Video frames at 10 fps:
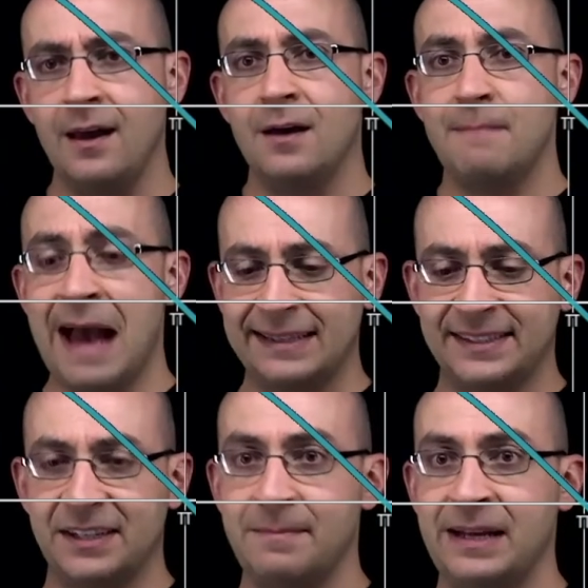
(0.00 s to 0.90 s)
Maxes
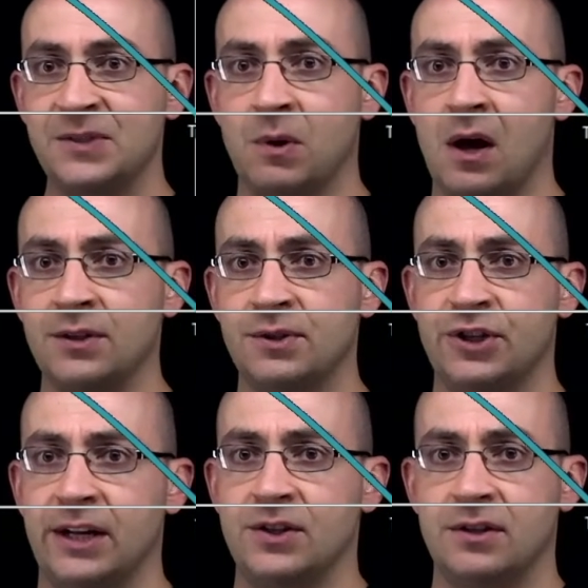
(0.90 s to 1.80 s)
and mins will also
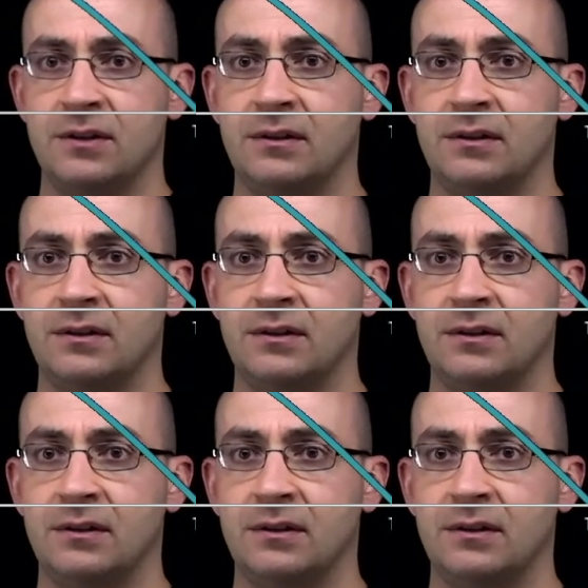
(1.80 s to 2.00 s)
change.